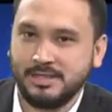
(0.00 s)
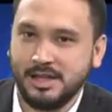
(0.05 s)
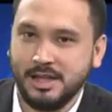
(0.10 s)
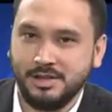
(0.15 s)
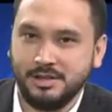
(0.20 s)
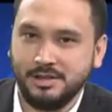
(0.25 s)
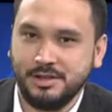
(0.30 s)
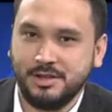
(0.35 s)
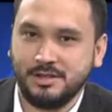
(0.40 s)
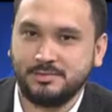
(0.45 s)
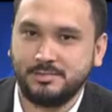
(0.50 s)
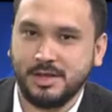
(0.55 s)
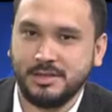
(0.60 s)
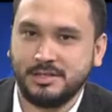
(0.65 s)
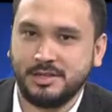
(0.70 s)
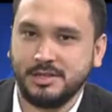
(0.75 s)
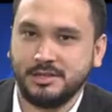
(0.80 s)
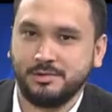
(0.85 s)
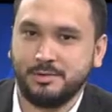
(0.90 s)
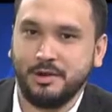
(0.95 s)
you this
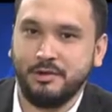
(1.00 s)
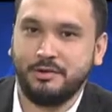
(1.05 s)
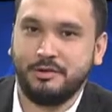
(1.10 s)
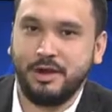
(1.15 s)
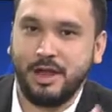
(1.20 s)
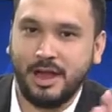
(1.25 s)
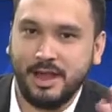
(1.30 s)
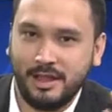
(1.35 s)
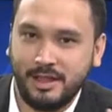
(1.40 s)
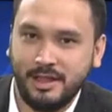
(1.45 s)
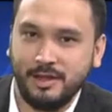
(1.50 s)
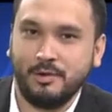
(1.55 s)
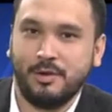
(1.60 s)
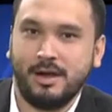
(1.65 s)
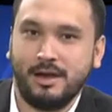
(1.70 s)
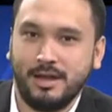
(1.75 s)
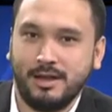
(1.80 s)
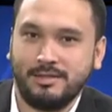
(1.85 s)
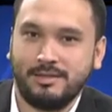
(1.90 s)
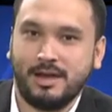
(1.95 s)
message. We really
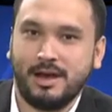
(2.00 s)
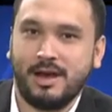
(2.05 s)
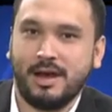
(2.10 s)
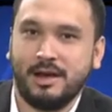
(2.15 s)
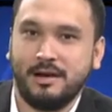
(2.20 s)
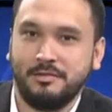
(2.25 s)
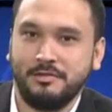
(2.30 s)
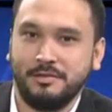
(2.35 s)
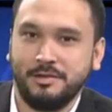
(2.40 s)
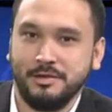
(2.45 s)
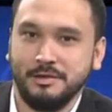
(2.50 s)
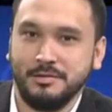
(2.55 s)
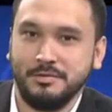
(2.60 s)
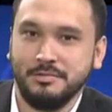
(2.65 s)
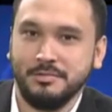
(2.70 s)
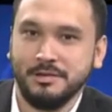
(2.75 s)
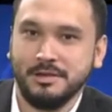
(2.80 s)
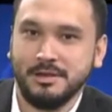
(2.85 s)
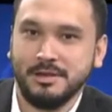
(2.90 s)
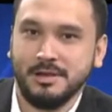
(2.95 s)
wanted to have you.
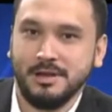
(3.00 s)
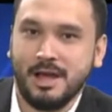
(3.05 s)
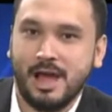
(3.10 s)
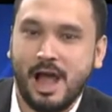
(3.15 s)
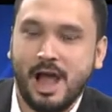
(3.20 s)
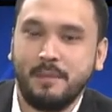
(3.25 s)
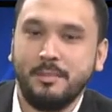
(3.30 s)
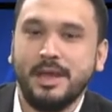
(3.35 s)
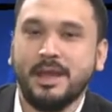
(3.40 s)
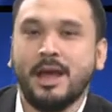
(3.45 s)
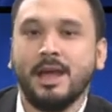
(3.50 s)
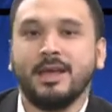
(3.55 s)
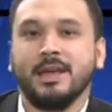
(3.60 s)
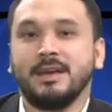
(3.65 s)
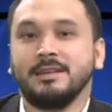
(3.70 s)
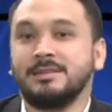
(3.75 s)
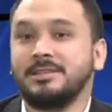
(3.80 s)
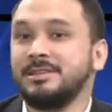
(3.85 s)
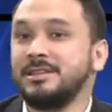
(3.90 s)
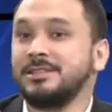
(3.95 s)
I
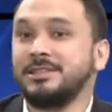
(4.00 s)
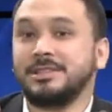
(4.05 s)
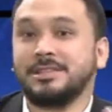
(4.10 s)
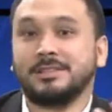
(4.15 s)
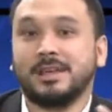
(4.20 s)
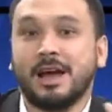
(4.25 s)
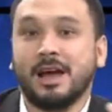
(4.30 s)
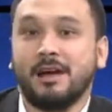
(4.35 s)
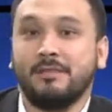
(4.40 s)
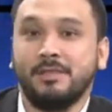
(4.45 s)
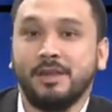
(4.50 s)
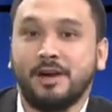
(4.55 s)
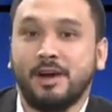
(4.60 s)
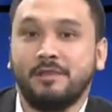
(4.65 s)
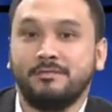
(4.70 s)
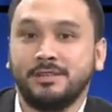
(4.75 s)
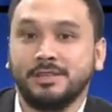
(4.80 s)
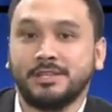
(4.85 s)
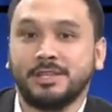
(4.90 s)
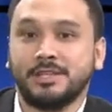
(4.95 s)
guess to just have the
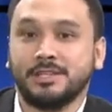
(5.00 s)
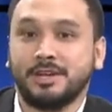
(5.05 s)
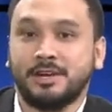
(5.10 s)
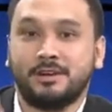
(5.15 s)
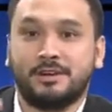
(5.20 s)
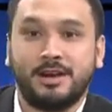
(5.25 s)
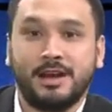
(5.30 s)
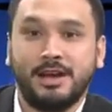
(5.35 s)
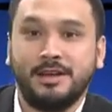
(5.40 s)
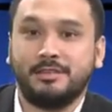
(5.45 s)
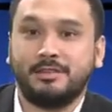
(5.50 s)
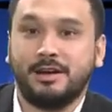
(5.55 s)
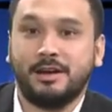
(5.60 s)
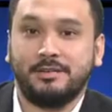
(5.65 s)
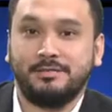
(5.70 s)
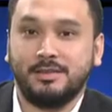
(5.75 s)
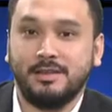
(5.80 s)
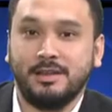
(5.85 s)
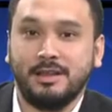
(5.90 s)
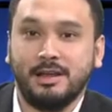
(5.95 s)
conversation right
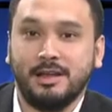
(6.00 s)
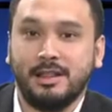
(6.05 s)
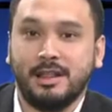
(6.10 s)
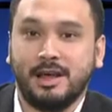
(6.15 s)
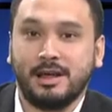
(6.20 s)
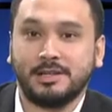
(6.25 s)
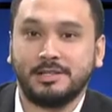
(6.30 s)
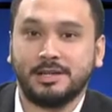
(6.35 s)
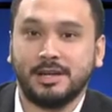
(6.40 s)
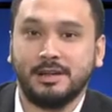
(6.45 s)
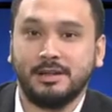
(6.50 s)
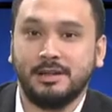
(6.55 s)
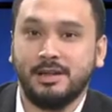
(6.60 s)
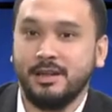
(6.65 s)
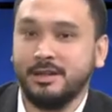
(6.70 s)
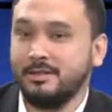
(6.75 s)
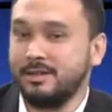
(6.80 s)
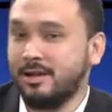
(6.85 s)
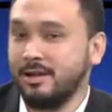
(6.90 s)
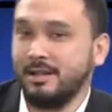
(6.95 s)
after the election.
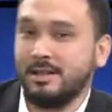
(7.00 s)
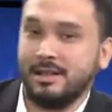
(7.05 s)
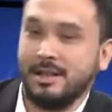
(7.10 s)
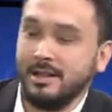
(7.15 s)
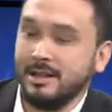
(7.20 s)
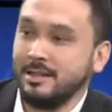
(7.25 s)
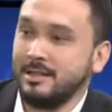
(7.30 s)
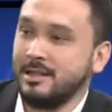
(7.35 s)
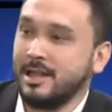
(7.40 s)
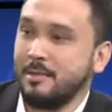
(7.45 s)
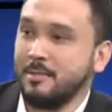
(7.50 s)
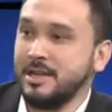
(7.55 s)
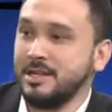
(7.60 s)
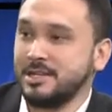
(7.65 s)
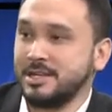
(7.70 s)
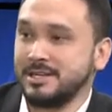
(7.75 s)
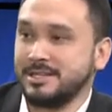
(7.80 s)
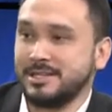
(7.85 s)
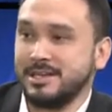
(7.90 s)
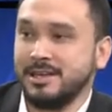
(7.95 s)
Keaton, let me
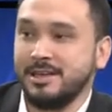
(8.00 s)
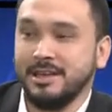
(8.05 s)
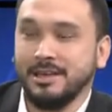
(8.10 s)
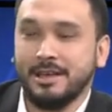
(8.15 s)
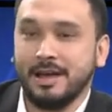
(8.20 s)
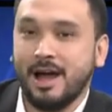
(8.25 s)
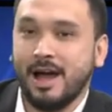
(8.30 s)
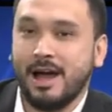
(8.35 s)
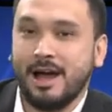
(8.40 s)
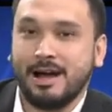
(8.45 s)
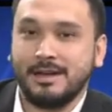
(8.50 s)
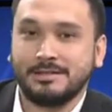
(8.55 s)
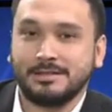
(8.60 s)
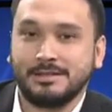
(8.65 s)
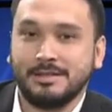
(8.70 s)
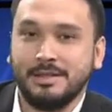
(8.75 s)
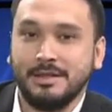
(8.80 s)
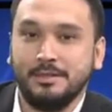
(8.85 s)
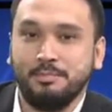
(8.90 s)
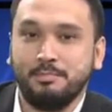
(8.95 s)
just
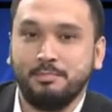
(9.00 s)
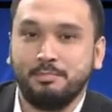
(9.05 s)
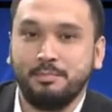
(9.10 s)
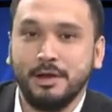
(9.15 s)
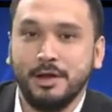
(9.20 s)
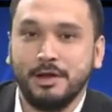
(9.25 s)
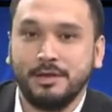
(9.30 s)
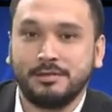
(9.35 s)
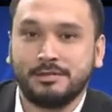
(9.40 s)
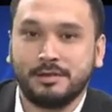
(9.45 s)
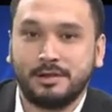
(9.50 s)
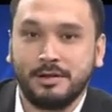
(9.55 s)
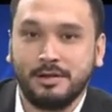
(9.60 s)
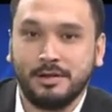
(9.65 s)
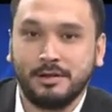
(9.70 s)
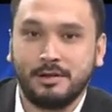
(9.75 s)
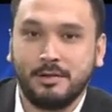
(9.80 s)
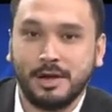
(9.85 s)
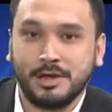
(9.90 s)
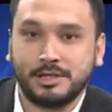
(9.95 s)
ask the
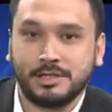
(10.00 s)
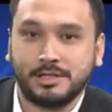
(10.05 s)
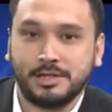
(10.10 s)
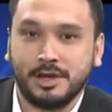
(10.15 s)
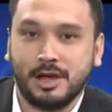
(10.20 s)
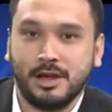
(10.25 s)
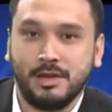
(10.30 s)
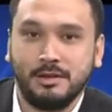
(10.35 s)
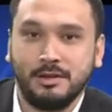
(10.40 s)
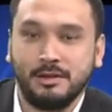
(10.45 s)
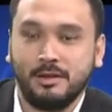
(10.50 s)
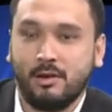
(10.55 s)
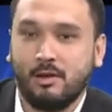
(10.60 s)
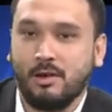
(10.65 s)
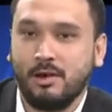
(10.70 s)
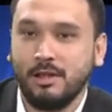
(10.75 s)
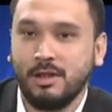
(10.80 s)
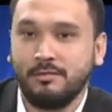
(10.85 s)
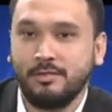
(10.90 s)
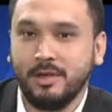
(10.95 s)
personal question,
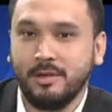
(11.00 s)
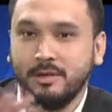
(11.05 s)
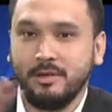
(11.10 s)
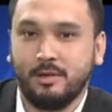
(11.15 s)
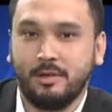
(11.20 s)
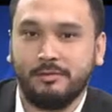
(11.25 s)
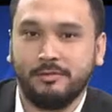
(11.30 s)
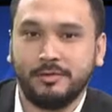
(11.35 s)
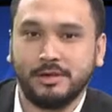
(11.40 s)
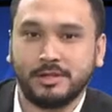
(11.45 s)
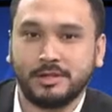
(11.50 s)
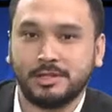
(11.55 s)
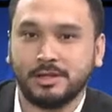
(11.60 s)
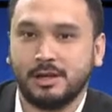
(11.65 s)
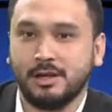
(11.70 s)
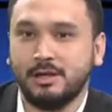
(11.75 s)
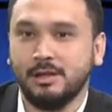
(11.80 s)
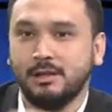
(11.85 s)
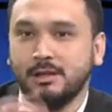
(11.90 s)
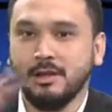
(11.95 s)
all of the
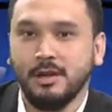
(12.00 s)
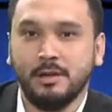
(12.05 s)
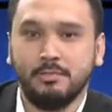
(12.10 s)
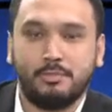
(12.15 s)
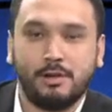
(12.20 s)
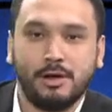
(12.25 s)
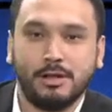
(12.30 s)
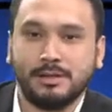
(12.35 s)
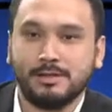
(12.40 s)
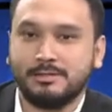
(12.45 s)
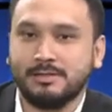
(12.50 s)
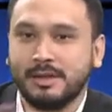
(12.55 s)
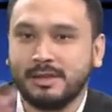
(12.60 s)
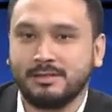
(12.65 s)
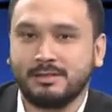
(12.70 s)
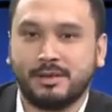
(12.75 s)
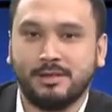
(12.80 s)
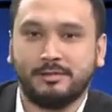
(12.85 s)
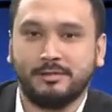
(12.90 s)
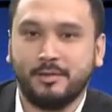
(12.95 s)
official
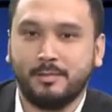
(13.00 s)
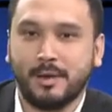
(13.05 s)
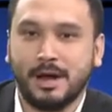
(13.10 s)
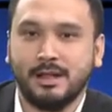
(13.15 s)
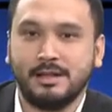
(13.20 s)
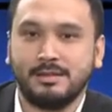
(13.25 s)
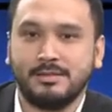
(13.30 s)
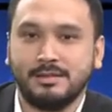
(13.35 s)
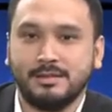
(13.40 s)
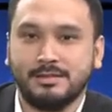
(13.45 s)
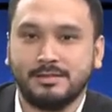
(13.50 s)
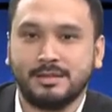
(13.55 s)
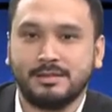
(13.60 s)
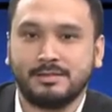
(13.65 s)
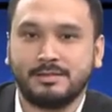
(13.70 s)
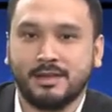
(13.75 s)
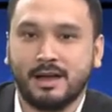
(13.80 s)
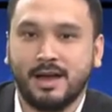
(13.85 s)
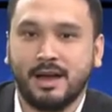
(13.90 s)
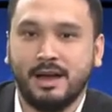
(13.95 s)
politics and formalities
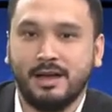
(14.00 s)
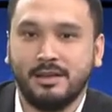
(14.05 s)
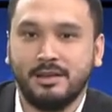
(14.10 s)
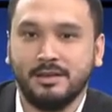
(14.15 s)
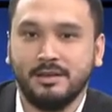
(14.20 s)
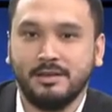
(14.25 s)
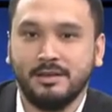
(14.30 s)
aside.